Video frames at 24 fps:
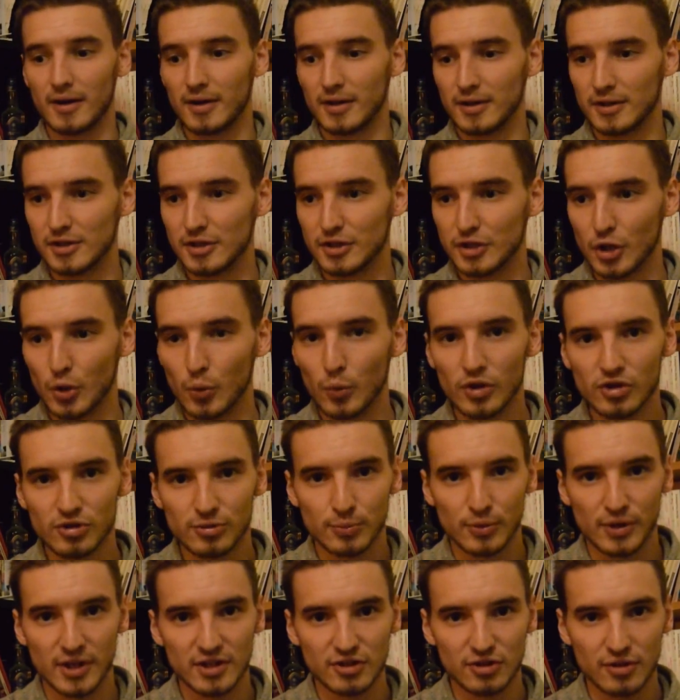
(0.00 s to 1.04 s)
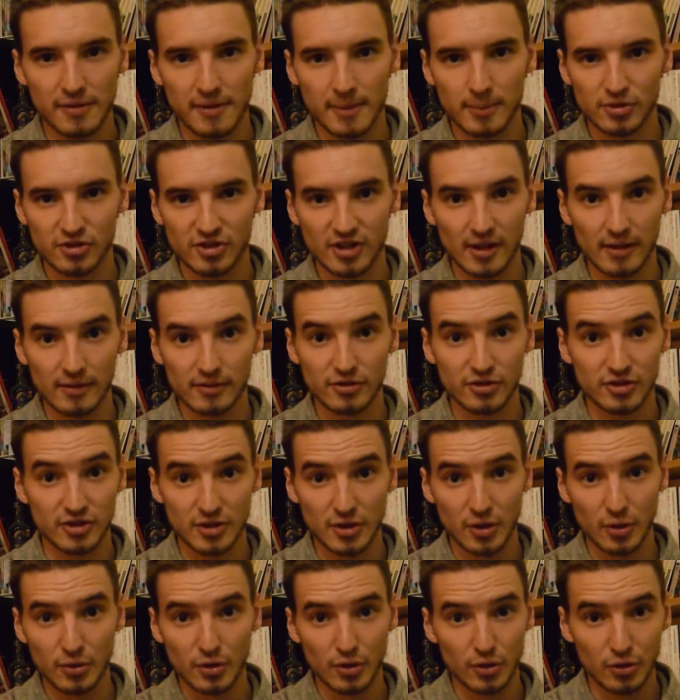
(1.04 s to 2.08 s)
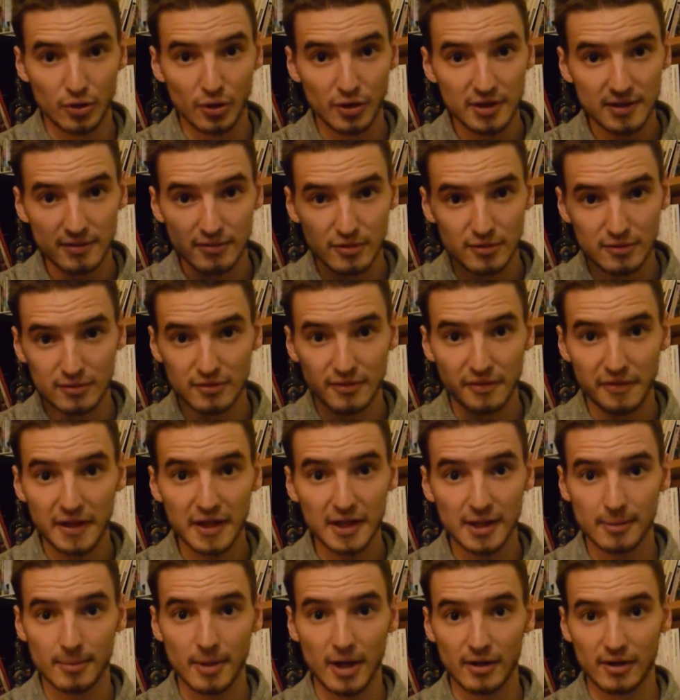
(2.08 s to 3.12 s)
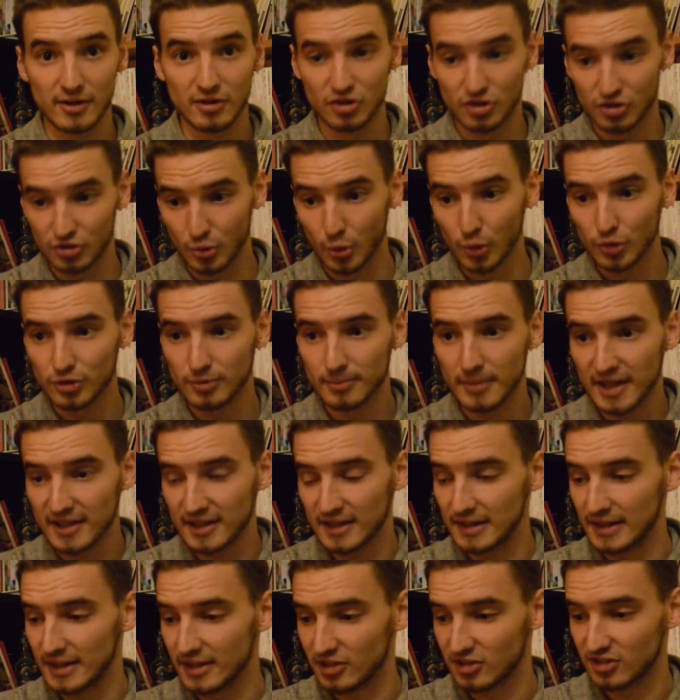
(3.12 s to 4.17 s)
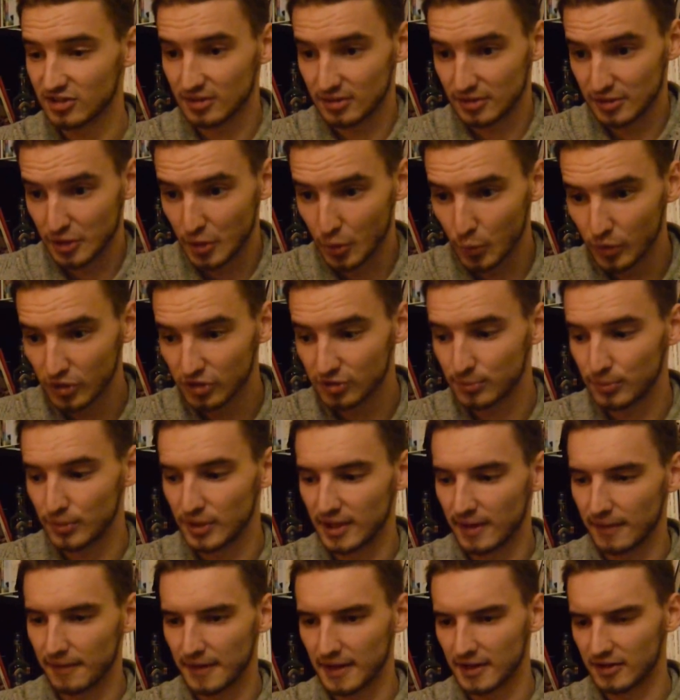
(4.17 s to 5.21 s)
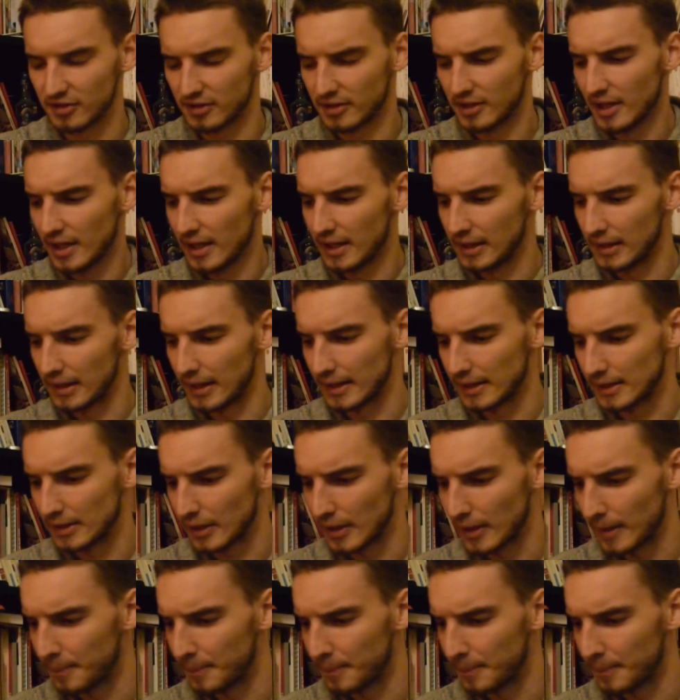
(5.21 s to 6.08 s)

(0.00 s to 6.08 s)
you know, whispering to themselves, you know, not even thinking about it, just automatically, you know, whispering things like,